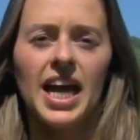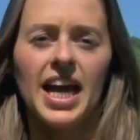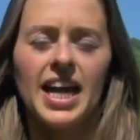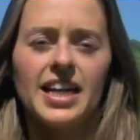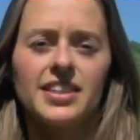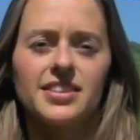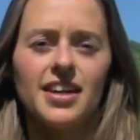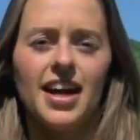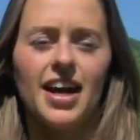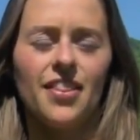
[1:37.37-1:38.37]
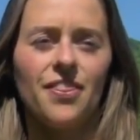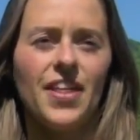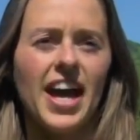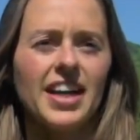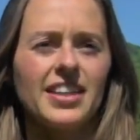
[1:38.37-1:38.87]
And
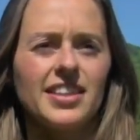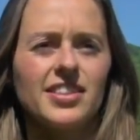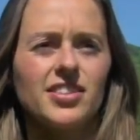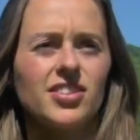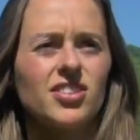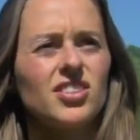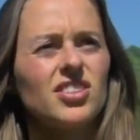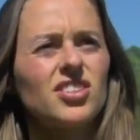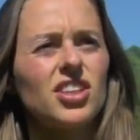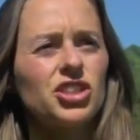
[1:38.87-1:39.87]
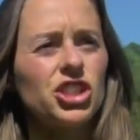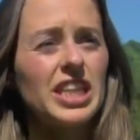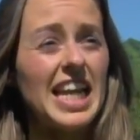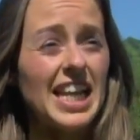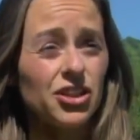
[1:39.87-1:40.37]
that is such
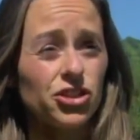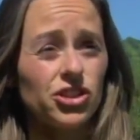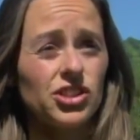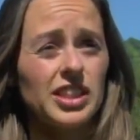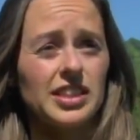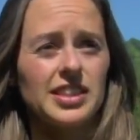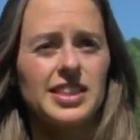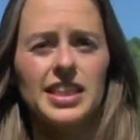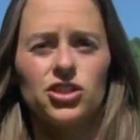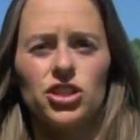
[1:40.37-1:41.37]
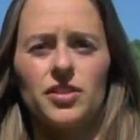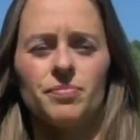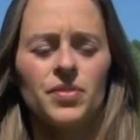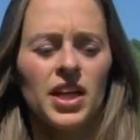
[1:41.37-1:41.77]
an interesting distinction,